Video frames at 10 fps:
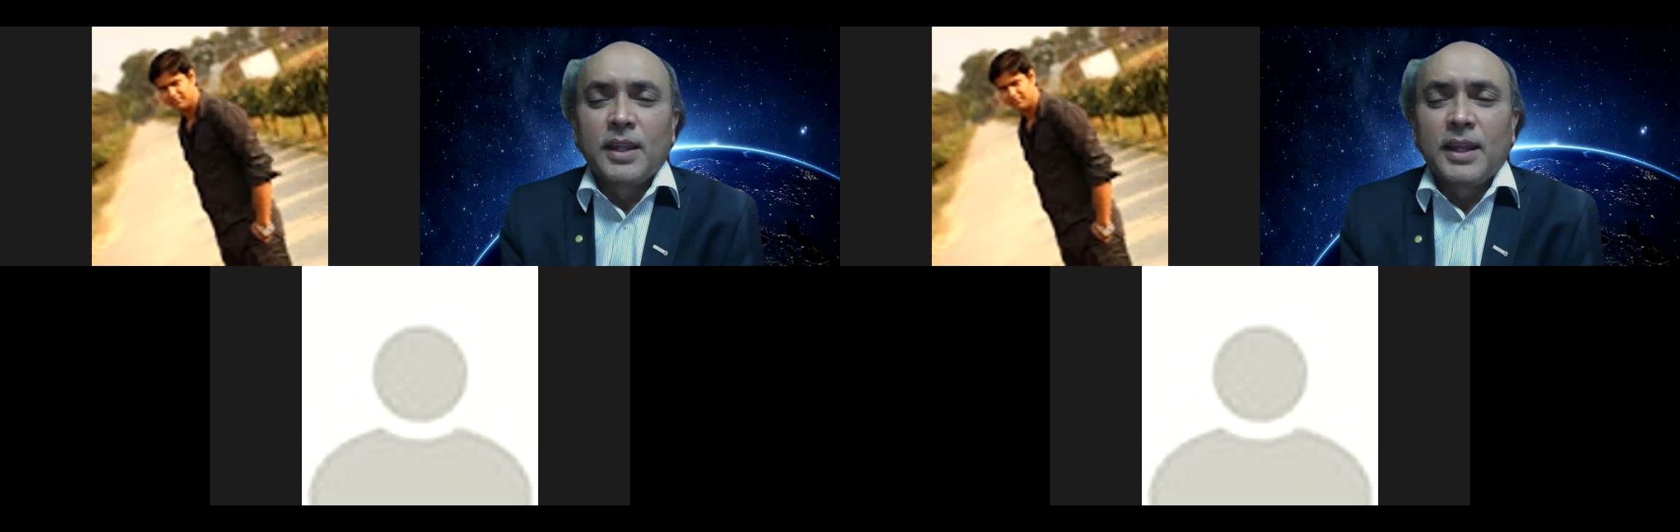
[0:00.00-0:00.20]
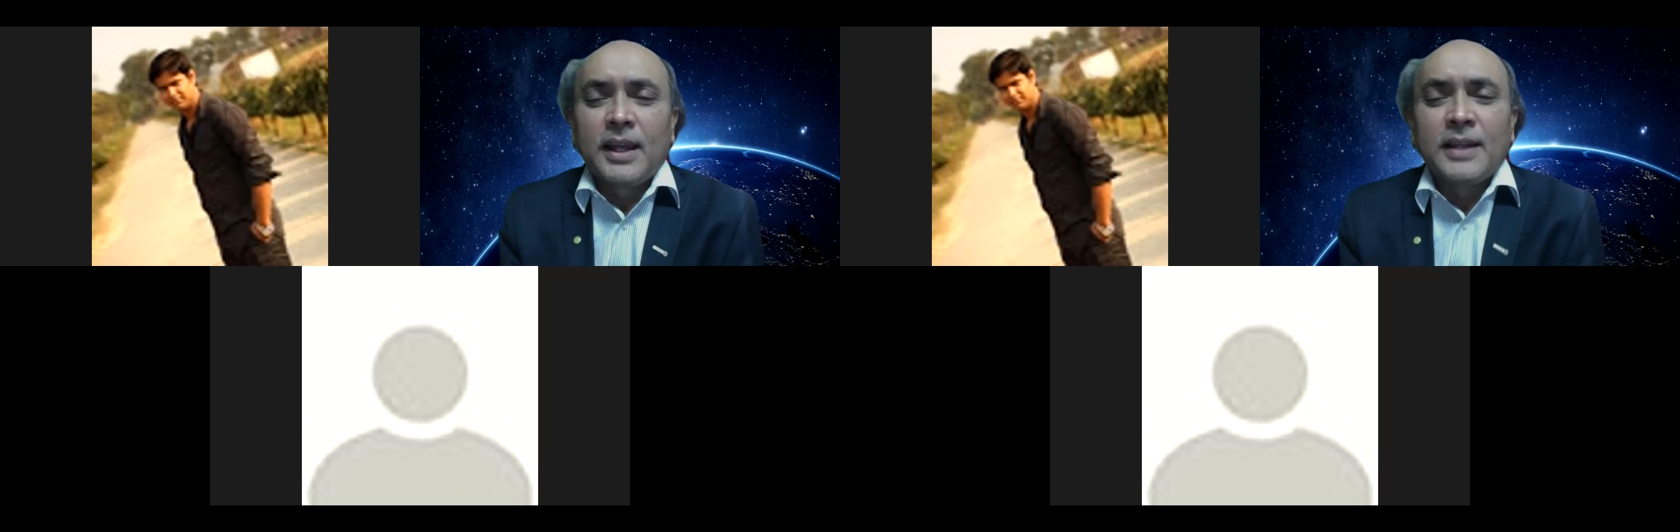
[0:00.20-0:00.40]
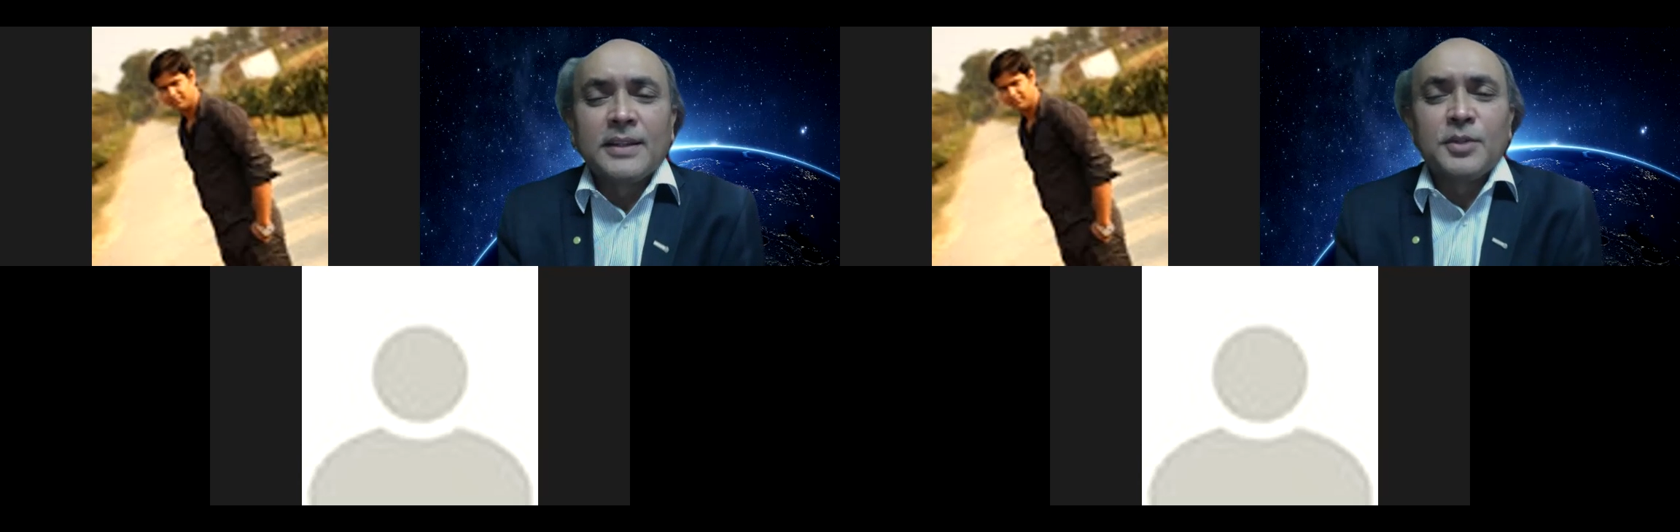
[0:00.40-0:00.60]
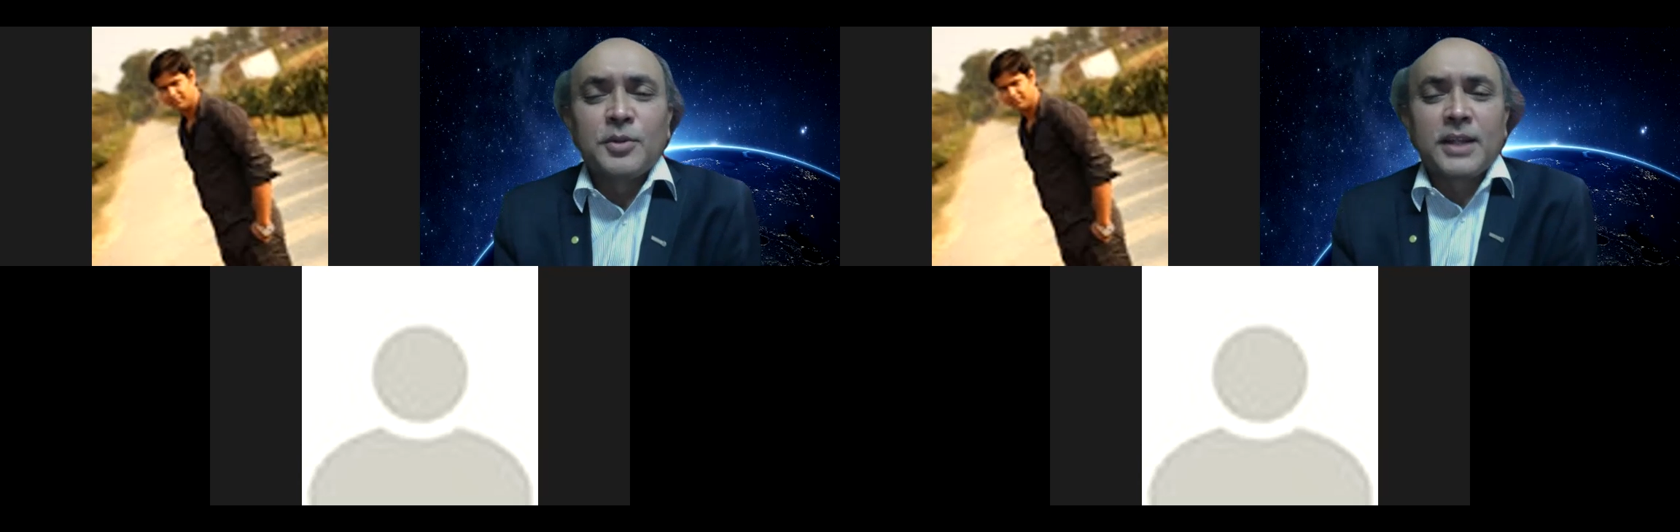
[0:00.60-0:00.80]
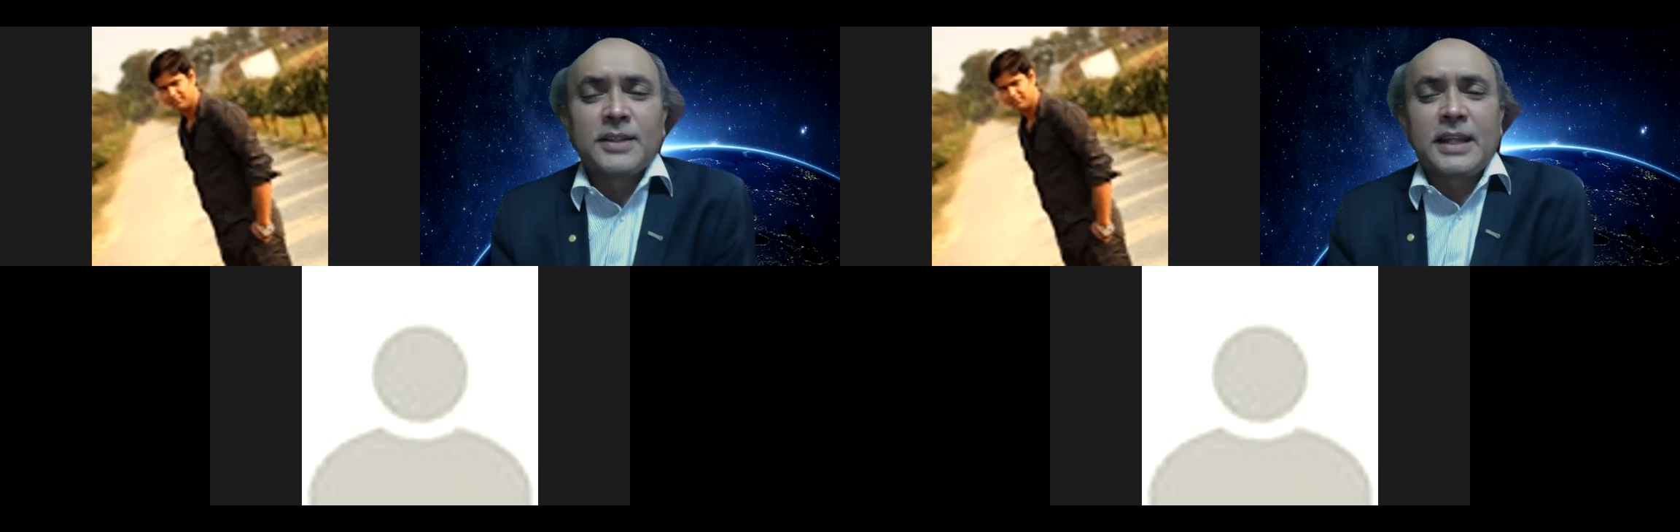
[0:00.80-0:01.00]
and you
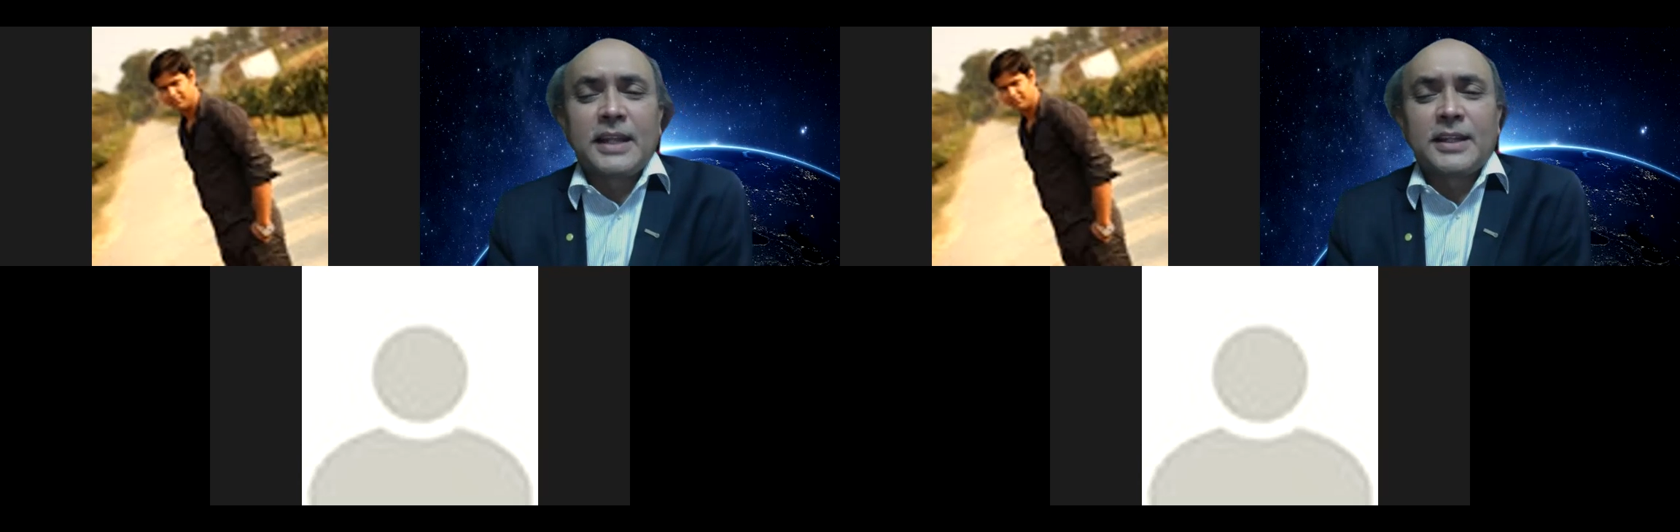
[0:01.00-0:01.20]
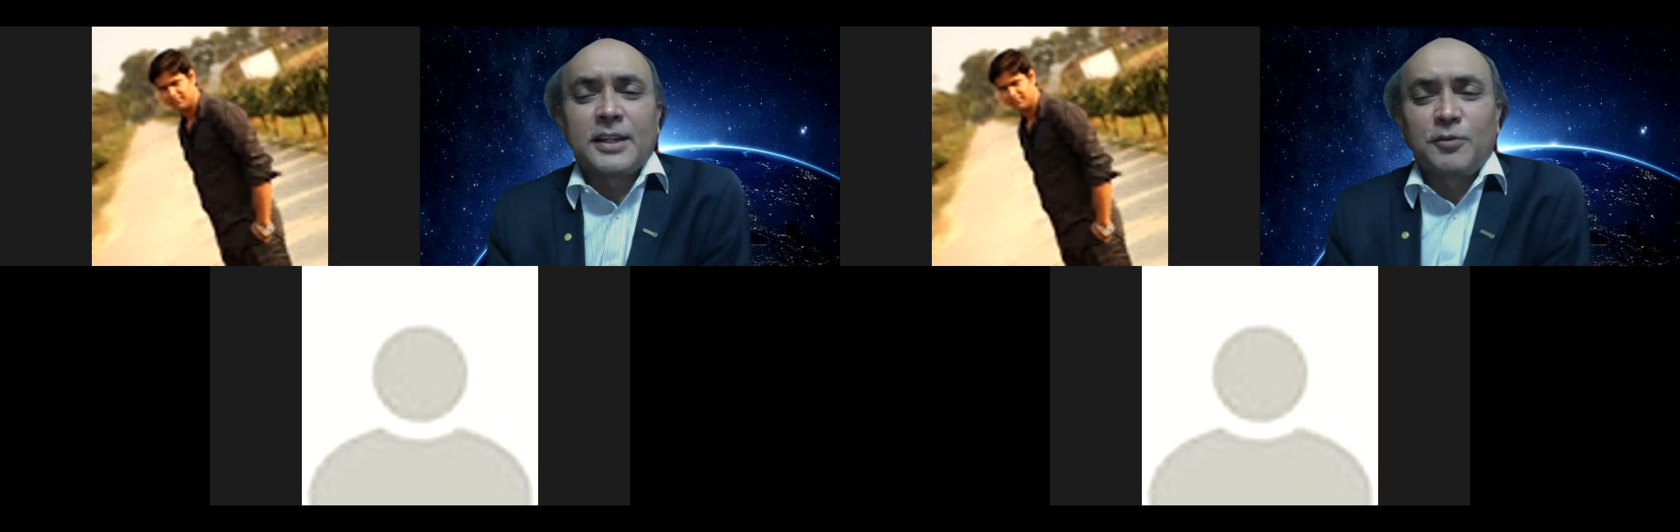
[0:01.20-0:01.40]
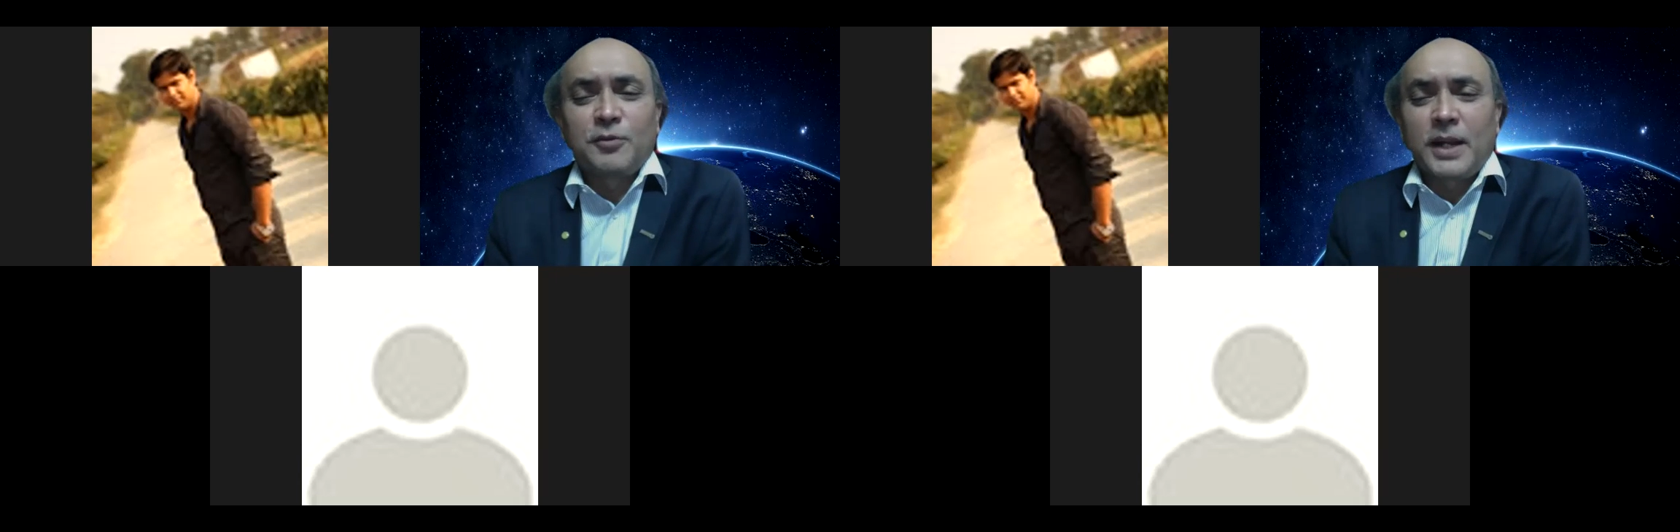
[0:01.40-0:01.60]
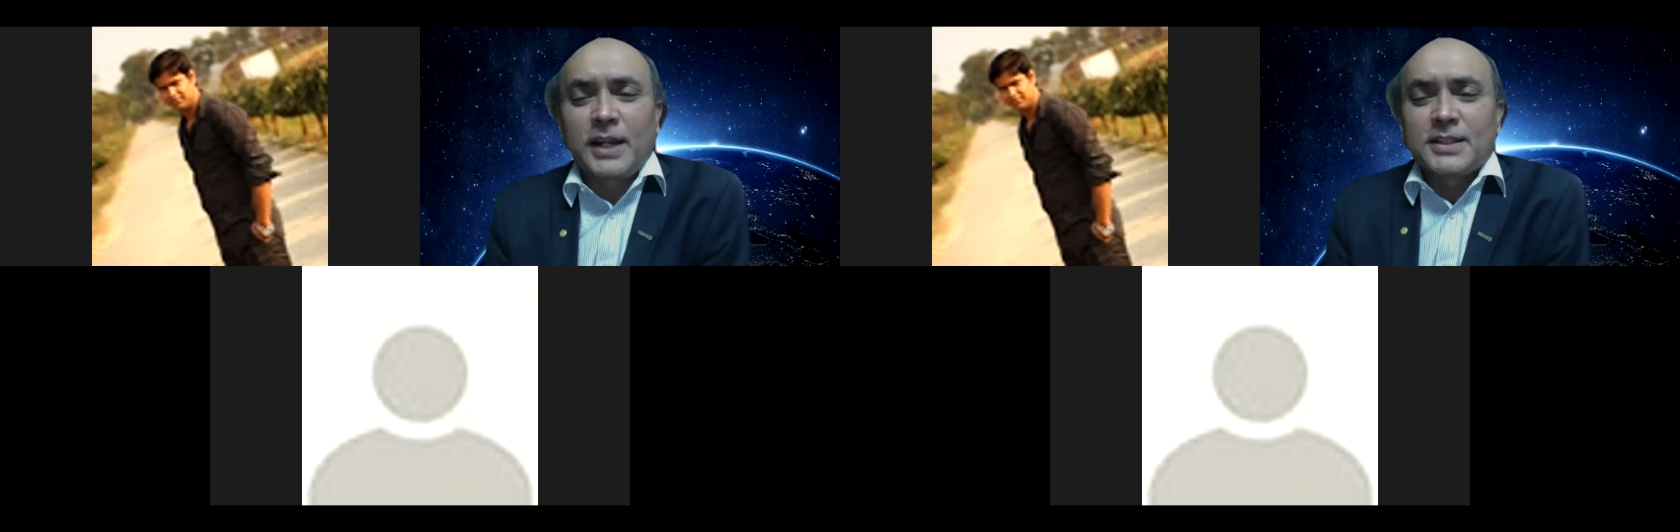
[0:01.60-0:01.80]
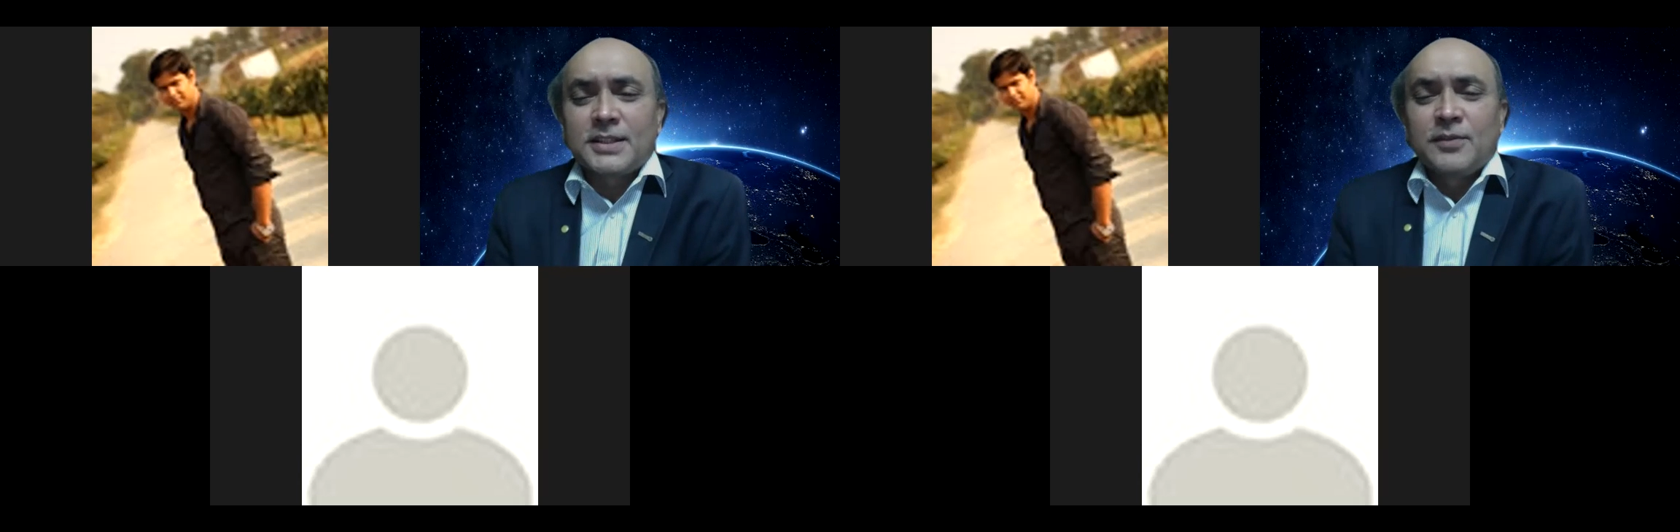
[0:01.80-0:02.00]
can take
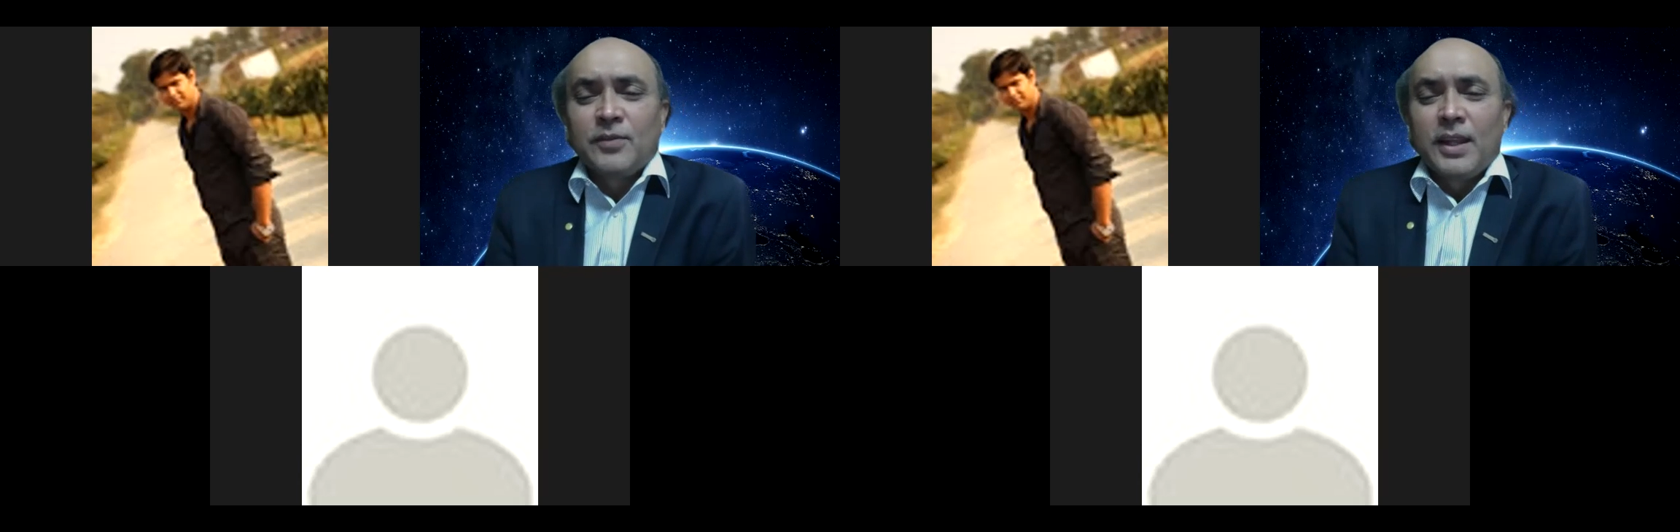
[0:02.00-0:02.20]
fresh.